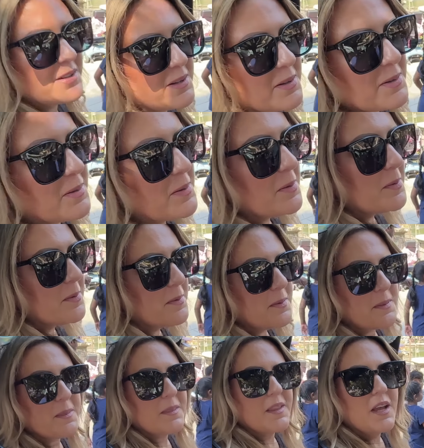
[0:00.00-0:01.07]
Do you believe
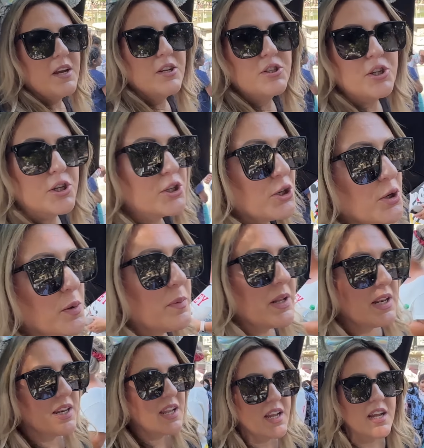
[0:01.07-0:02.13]
in
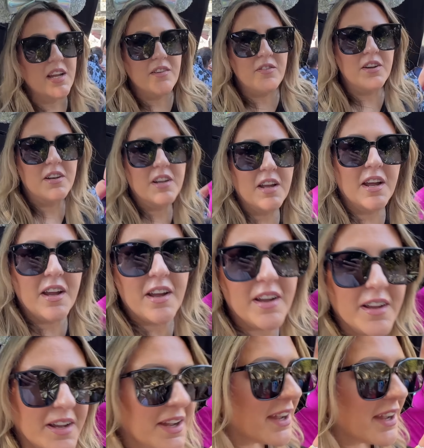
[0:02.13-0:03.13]
hauntings at Disney?